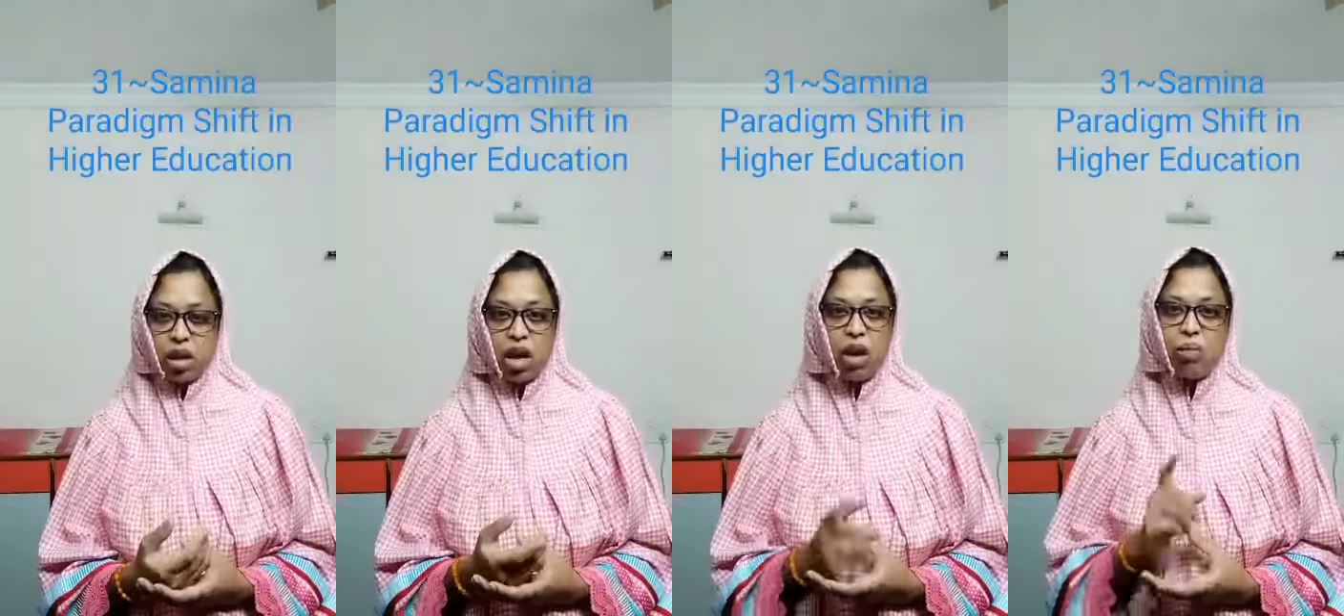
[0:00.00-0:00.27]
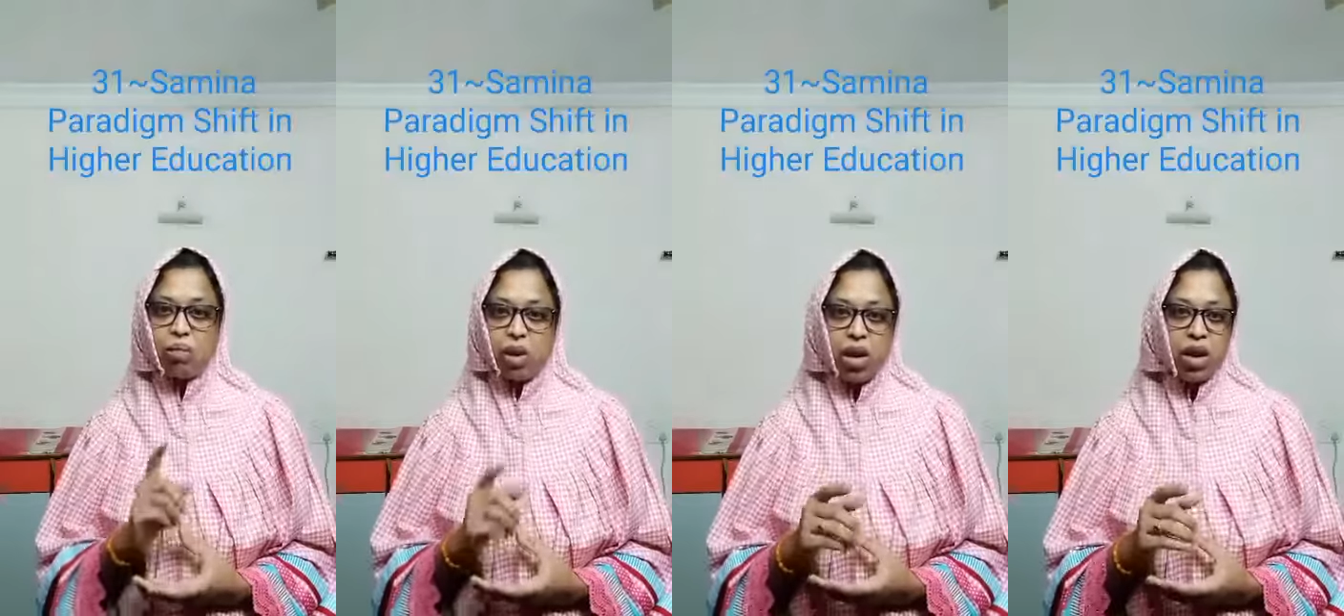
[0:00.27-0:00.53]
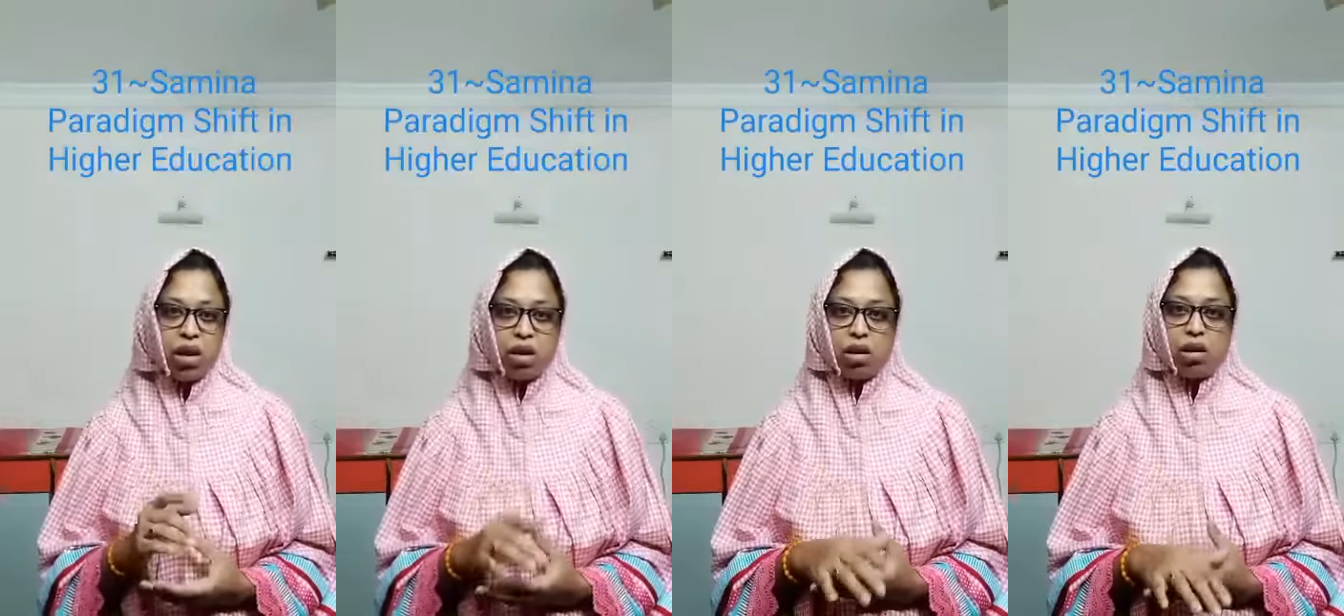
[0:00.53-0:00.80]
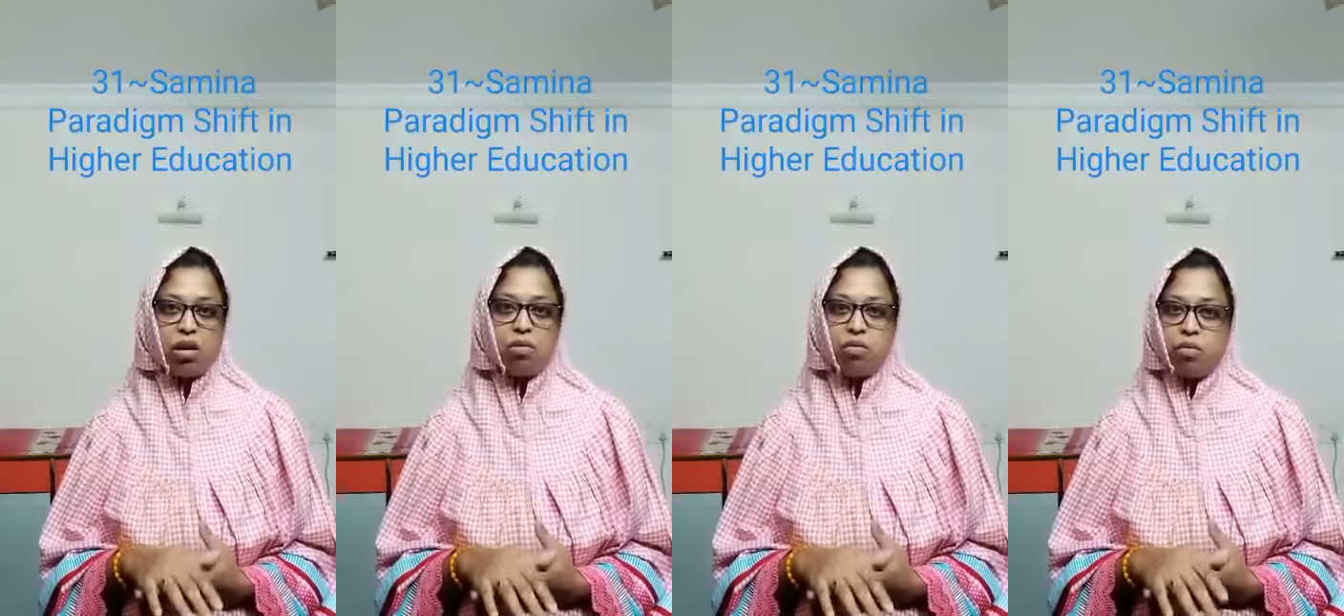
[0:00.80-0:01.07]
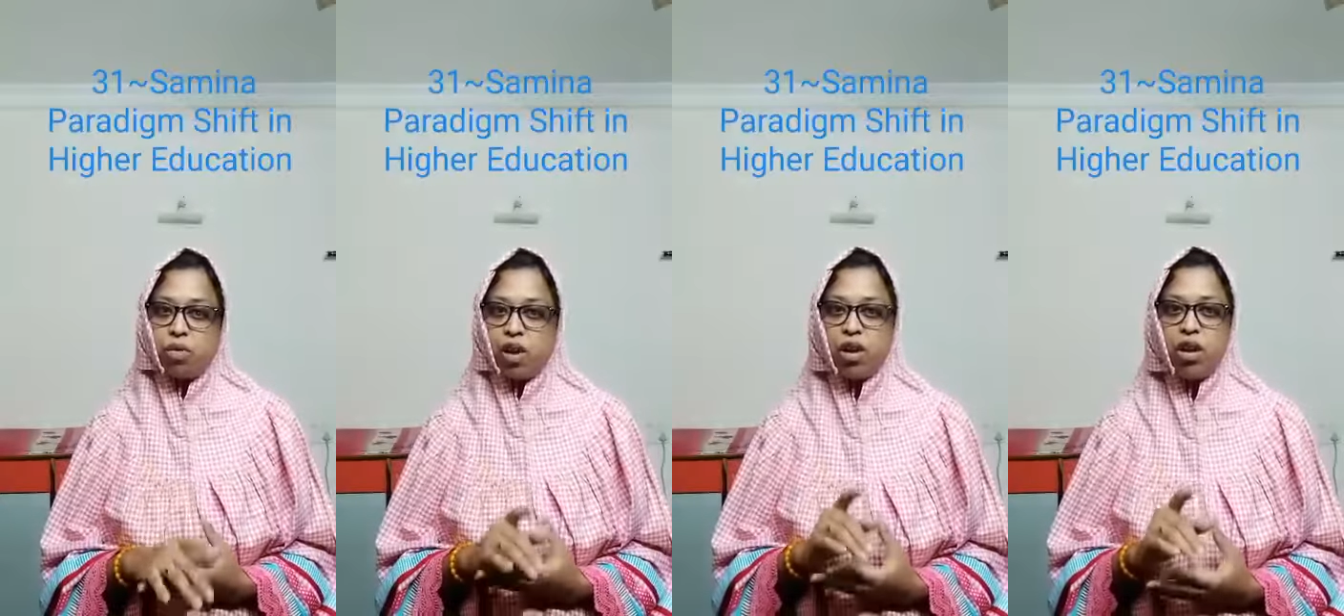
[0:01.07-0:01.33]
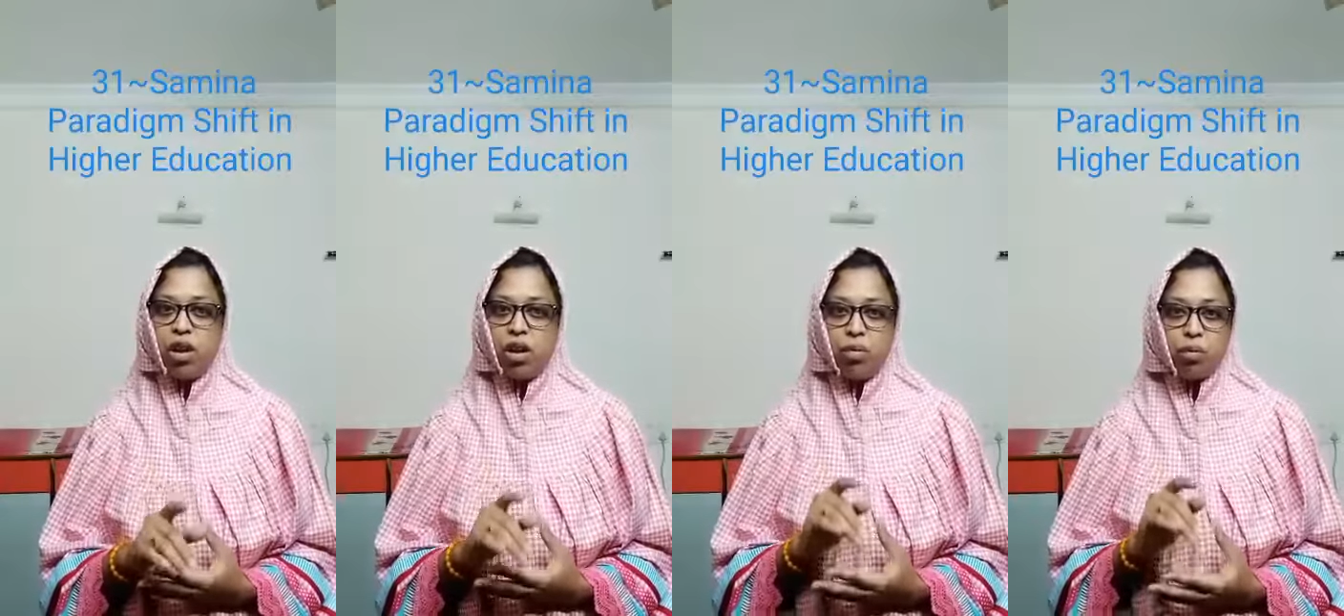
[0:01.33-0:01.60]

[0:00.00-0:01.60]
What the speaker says: can play a very